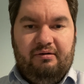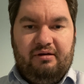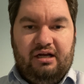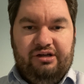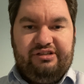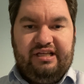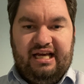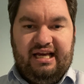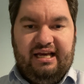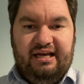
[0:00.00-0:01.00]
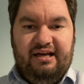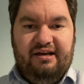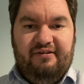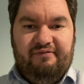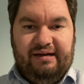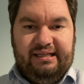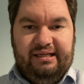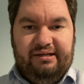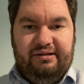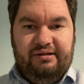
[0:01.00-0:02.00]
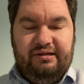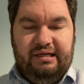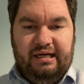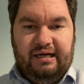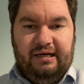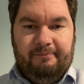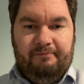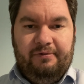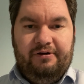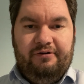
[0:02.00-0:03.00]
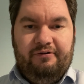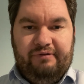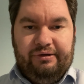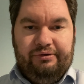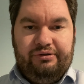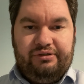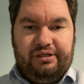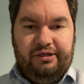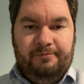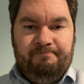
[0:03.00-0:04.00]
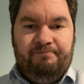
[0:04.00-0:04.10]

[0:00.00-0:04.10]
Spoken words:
casting a valid vote. So